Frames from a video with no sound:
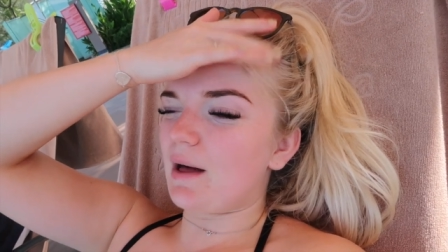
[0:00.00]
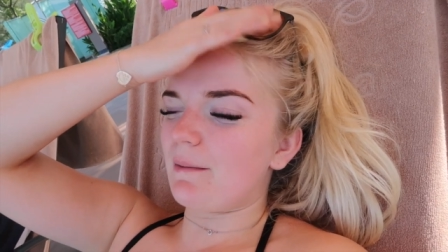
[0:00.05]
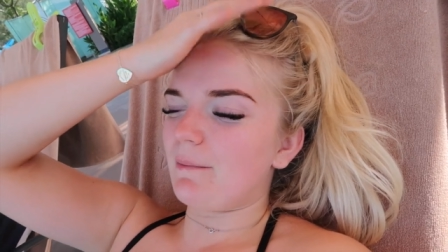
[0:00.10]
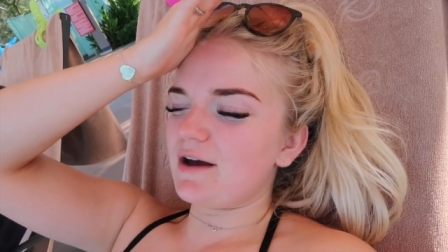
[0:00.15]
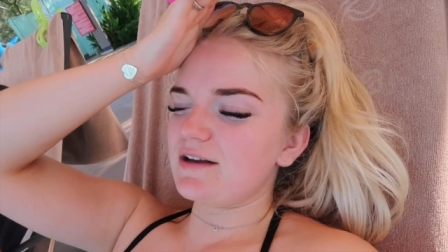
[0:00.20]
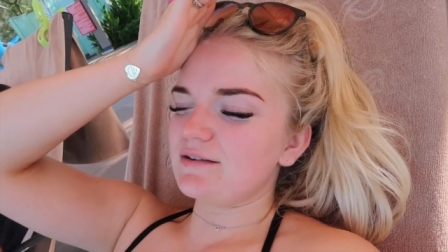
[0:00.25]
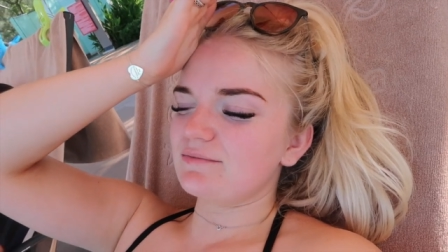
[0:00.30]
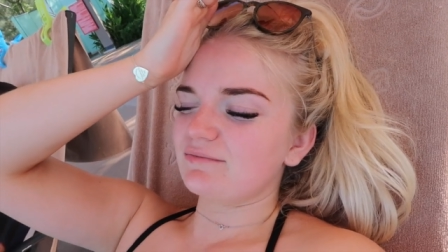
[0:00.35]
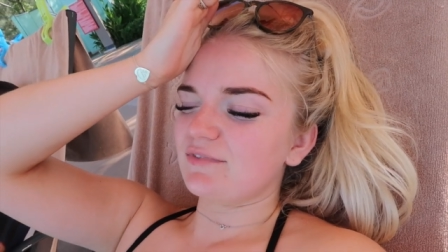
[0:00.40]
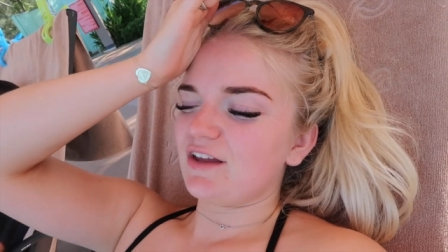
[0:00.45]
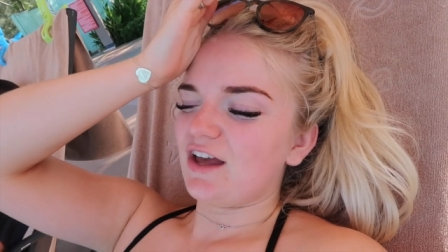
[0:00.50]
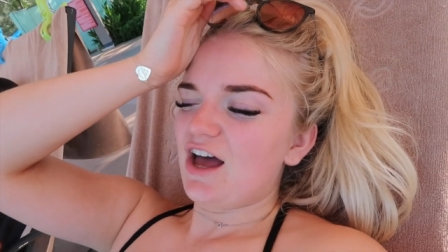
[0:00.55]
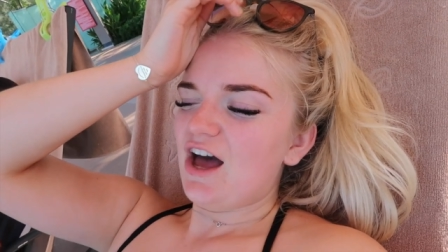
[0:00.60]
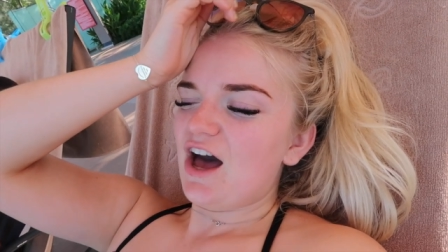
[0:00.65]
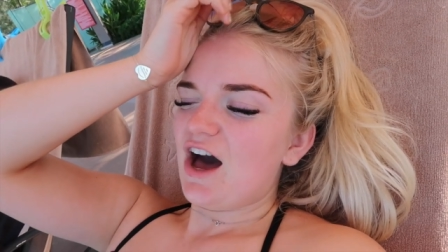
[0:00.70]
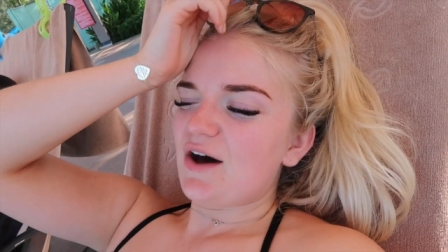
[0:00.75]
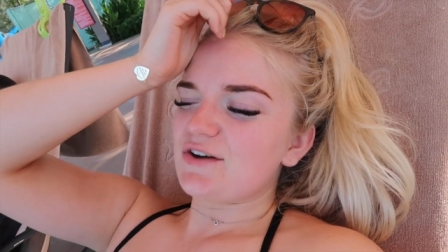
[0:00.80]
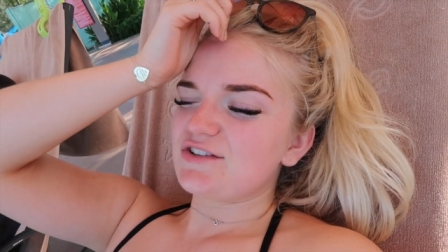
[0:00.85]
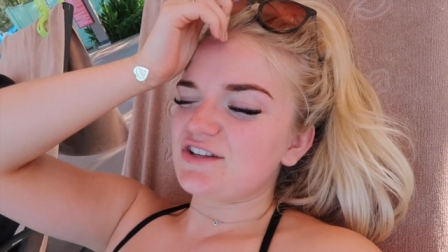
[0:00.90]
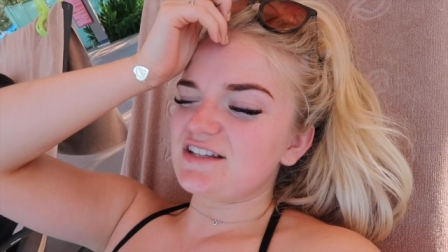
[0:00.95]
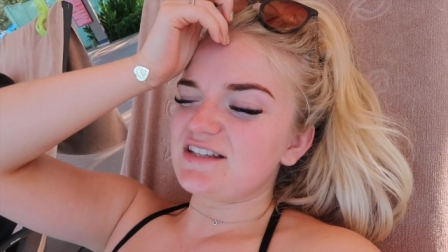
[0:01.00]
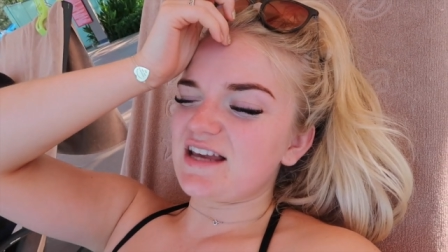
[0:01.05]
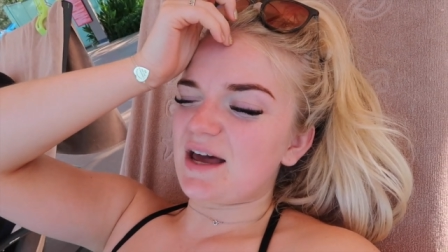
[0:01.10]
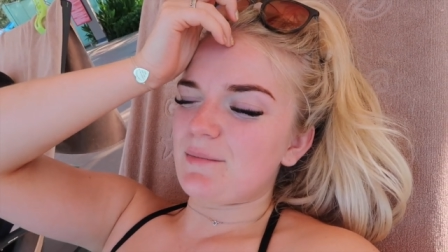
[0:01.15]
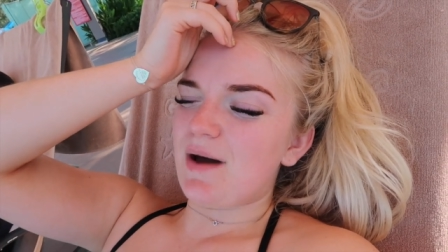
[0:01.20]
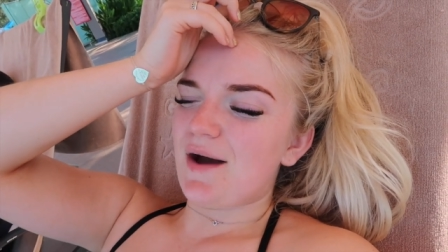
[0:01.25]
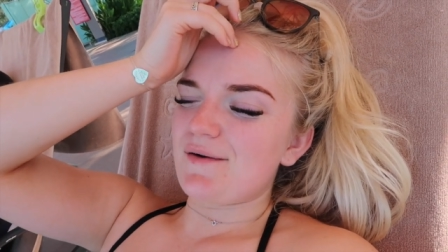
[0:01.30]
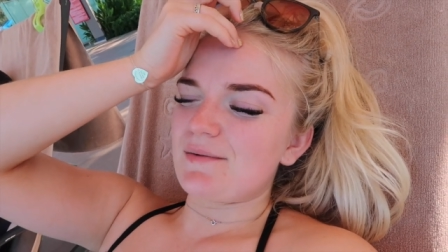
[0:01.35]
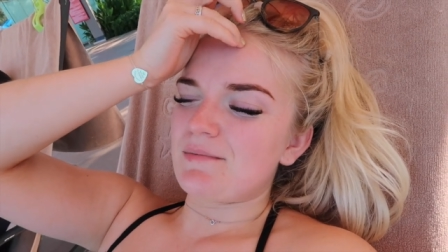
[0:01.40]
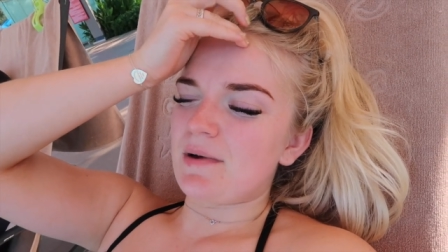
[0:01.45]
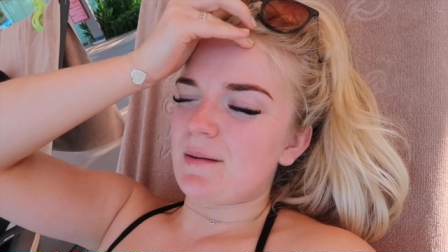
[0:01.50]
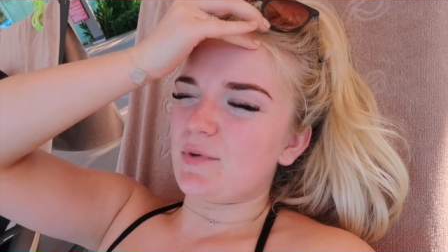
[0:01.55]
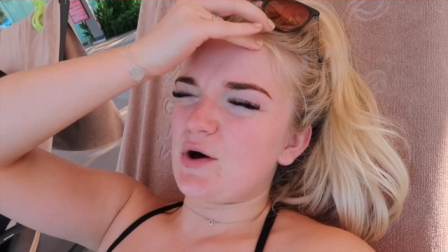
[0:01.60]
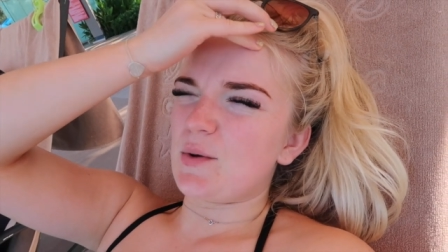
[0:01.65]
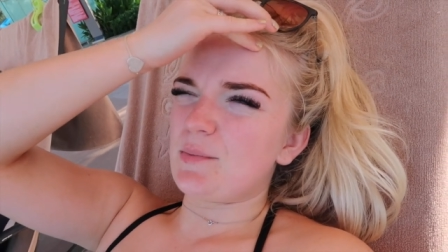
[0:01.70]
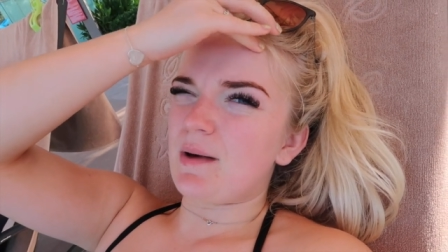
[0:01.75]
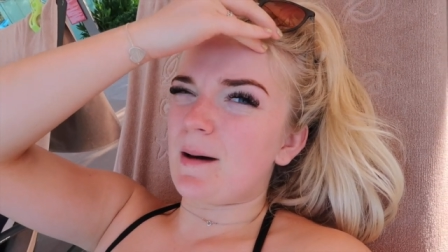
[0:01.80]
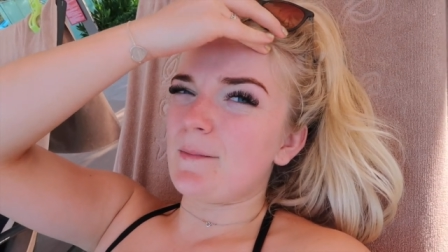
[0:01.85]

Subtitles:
I might read my book.